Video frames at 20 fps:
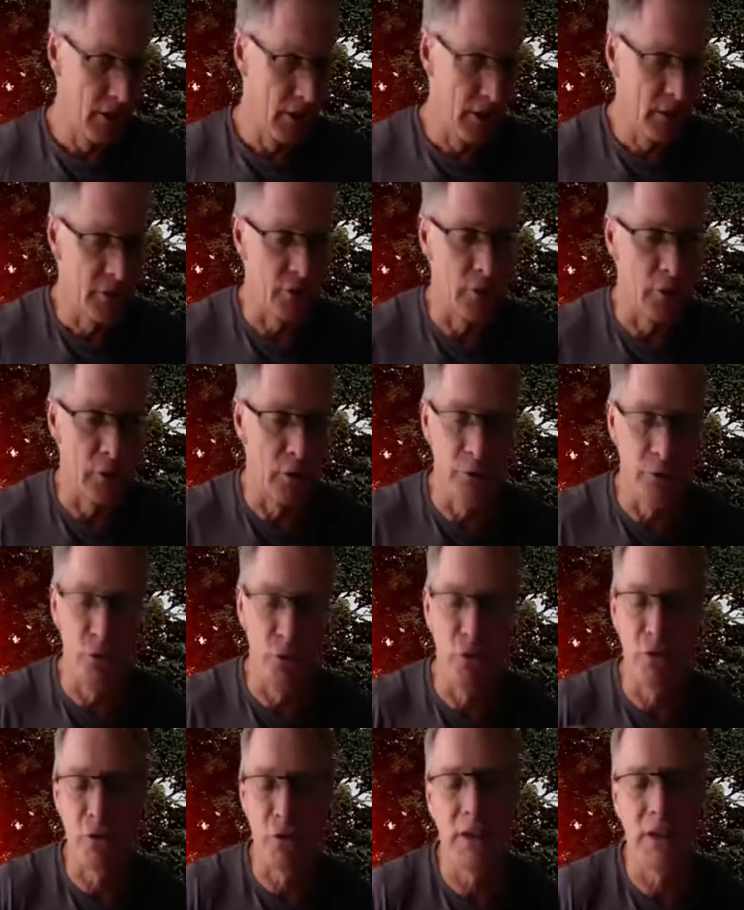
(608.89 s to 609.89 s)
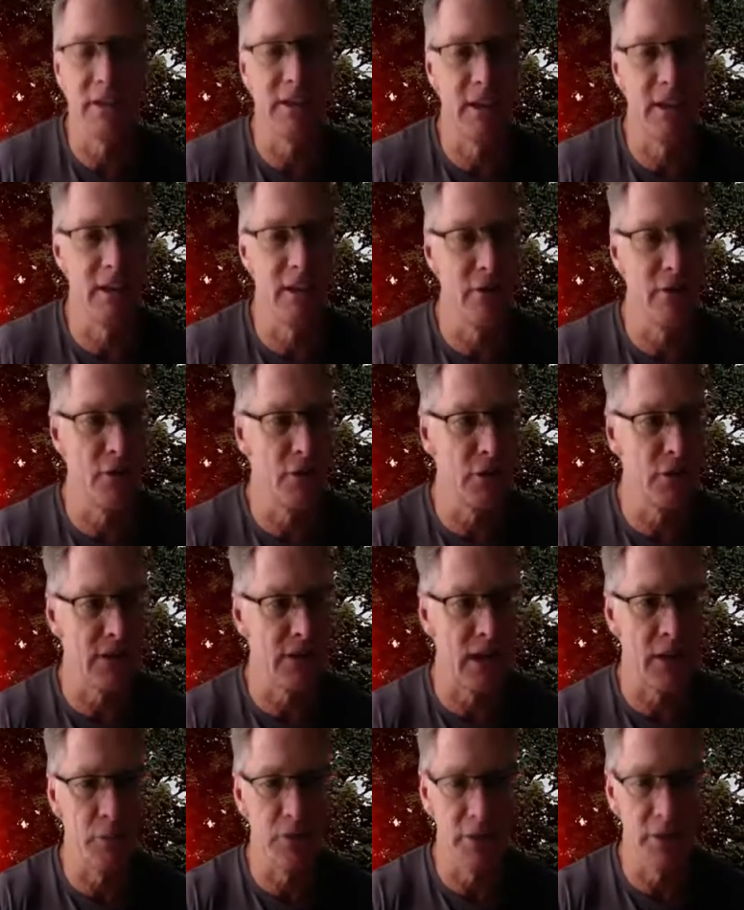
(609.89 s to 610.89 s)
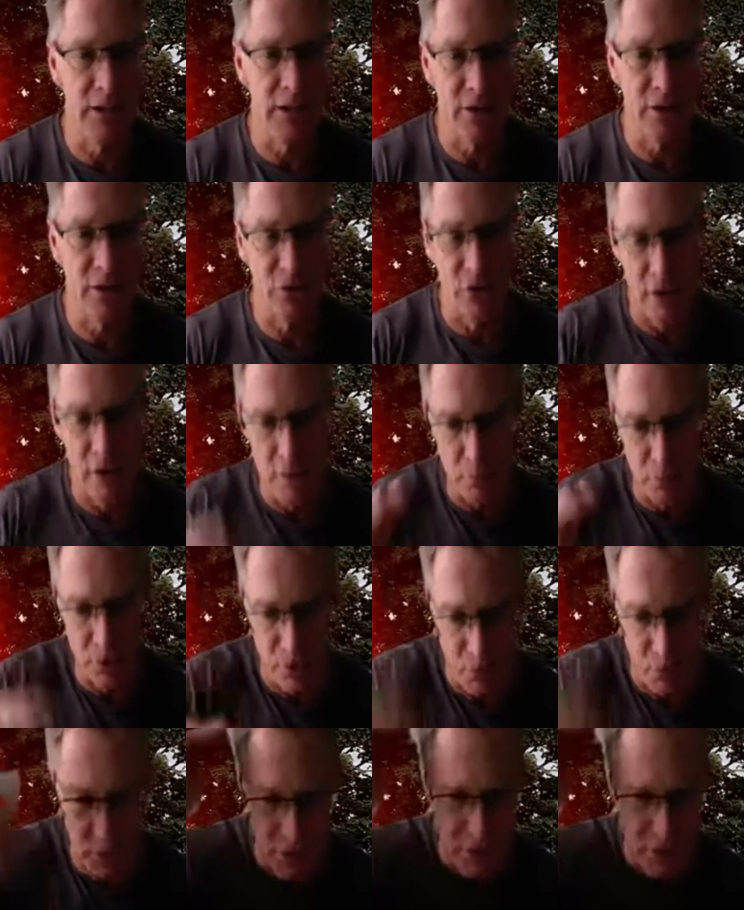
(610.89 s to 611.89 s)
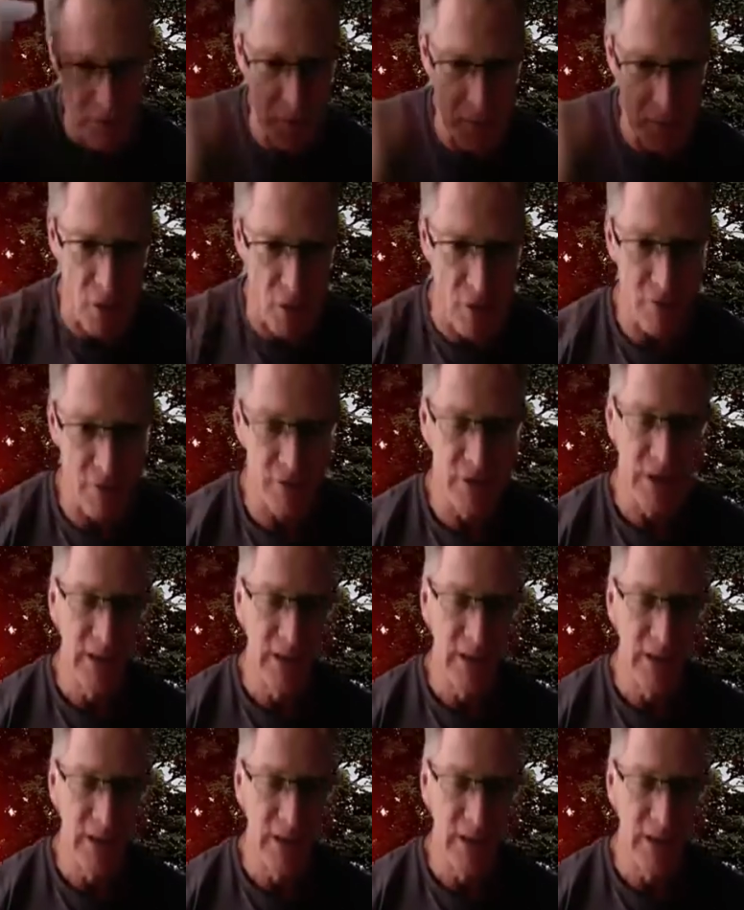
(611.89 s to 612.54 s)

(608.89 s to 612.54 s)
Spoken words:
So if you've, let's say you've established that you're able to switch them off,